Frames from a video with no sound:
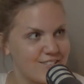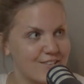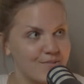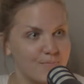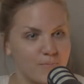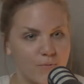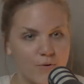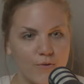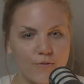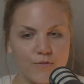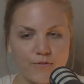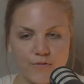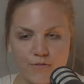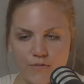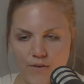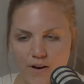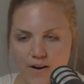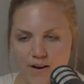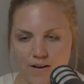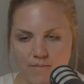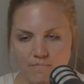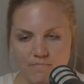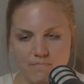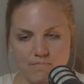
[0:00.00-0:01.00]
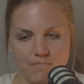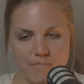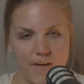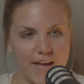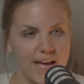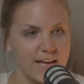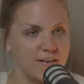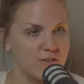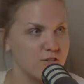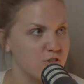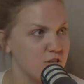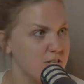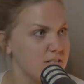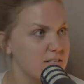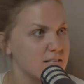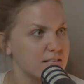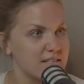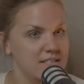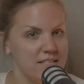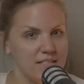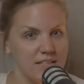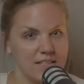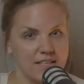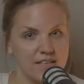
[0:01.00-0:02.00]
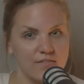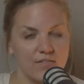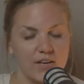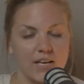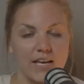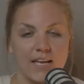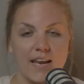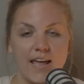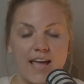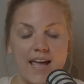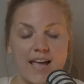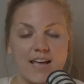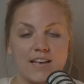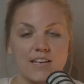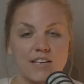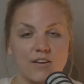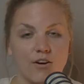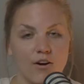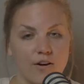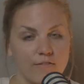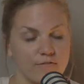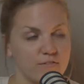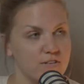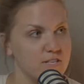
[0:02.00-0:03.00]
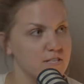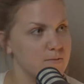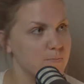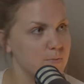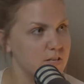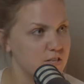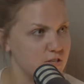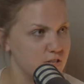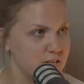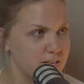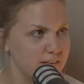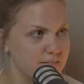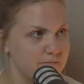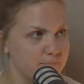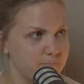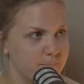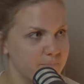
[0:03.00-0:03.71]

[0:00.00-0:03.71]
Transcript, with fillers: to move from man jesus is leaving and handing off this mission